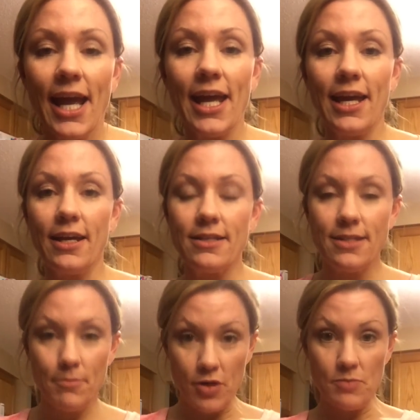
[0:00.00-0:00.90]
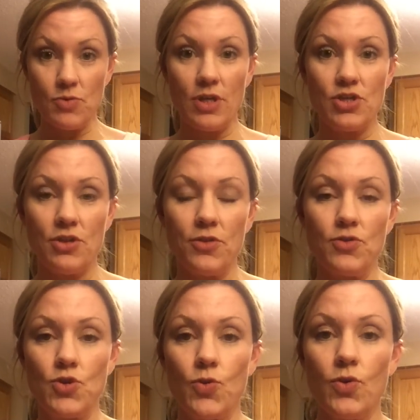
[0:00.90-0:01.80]
and sometimes when I shut
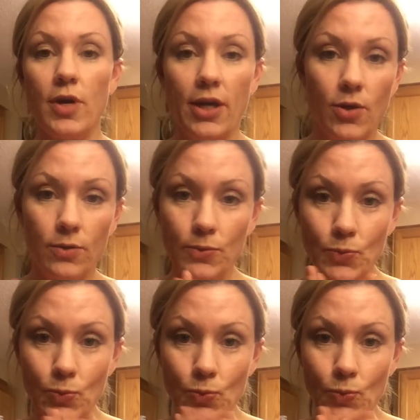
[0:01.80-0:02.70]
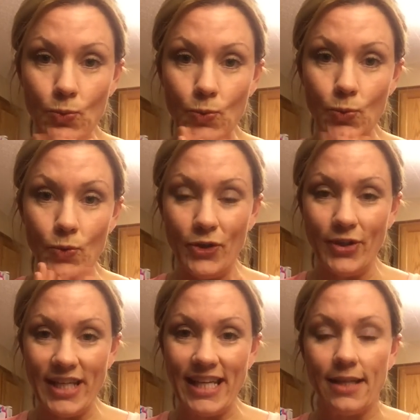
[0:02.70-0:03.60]
their door I go, ooh,
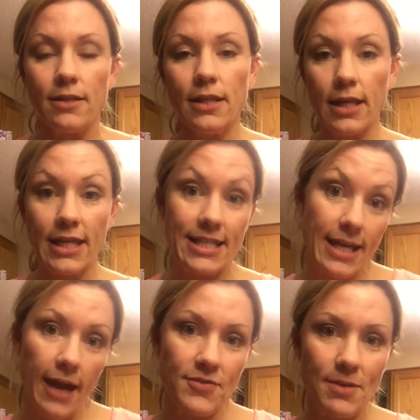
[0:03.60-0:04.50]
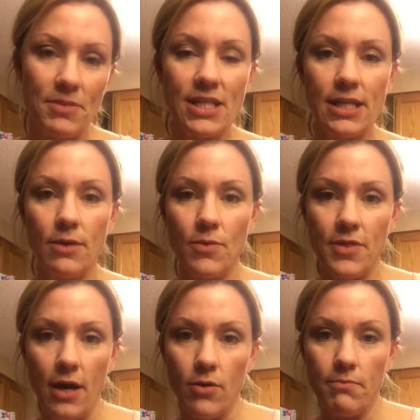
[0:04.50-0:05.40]
goody, like I get to have something to eat
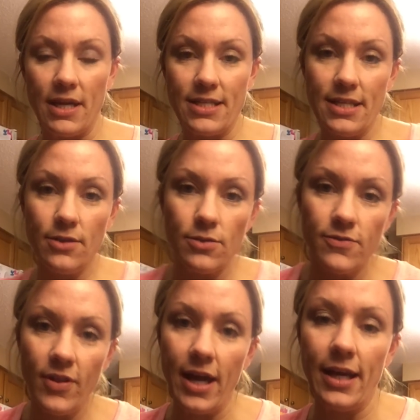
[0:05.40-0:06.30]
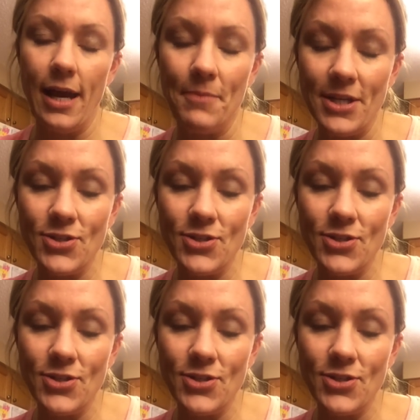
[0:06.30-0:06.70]
without my seagulls flying at me.